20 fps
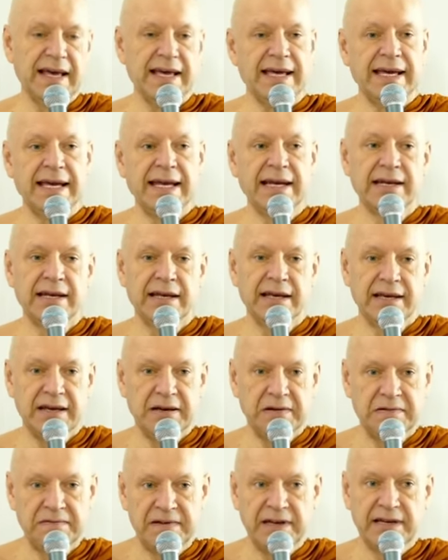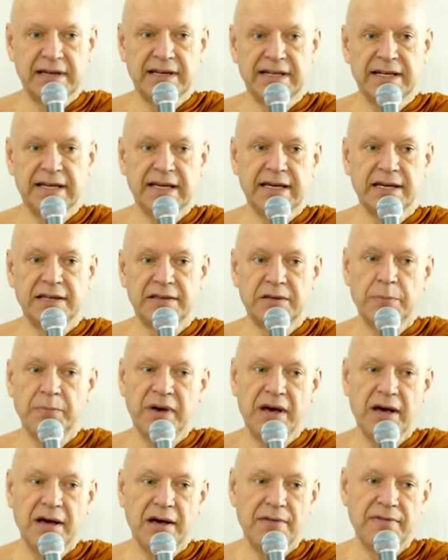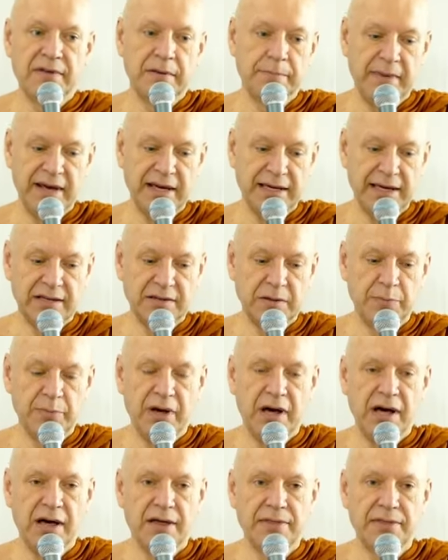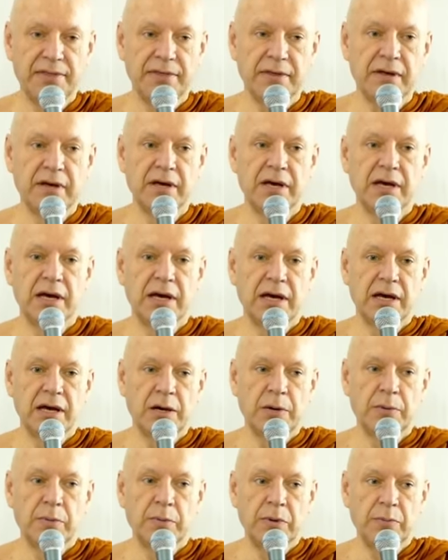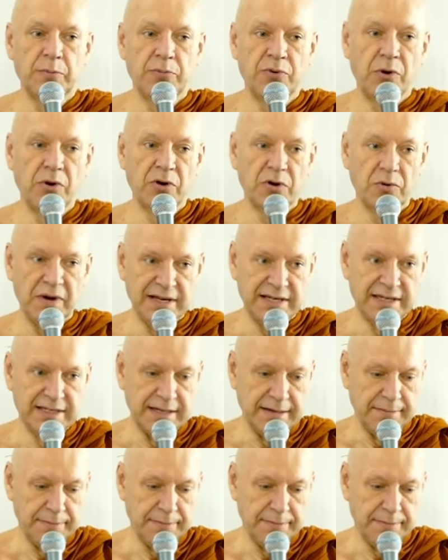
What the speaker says: in affecting the path, in making the path progress.